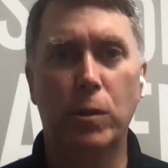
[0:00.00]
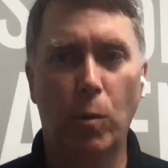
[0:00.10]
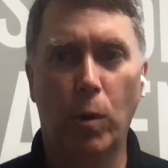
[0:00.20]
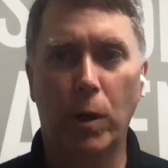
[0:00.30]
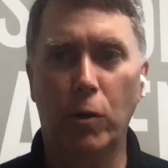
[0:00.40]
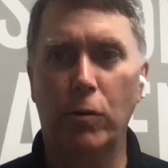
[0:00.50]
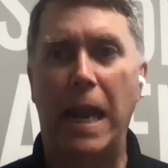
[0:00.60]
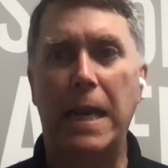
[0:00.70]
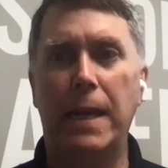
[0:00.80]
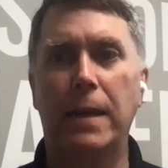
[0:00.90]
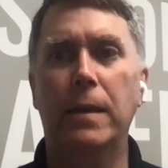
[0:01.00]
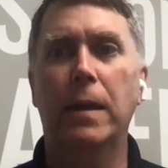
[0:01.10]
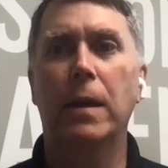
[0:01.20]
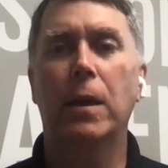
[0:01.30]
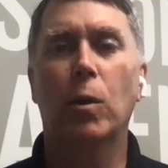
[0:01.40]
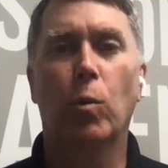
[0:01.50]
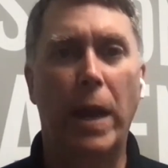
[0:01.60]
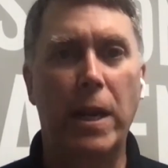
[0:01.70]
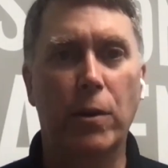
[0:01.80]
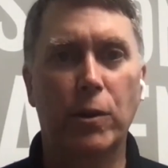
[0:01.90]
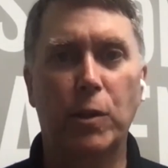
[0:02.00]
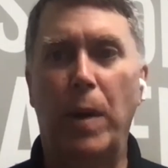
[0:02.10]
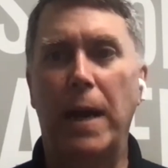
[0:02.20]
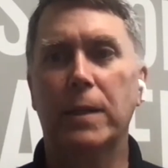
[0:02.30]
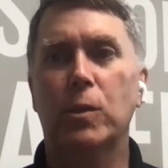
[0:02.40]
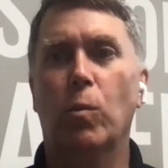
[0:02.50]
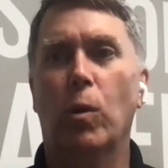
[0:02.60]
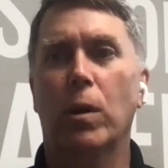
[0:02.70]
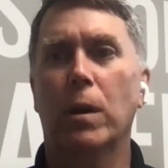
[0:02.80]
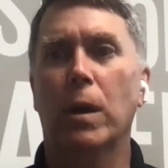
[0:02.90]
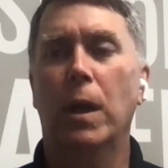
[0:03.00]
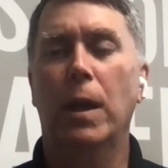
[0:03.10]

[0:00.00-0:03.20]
we're creating radio spots, we're